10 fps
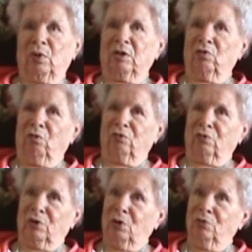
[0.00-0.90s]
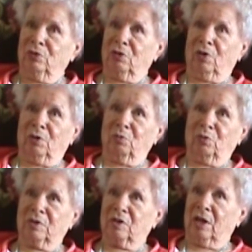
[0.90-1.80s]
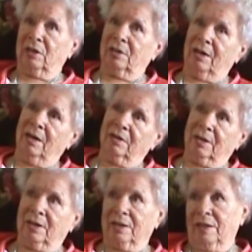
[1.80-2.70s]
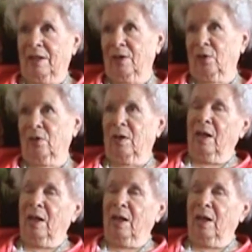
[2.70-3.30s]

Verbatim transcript: Wendover, Utah, which had nothing there.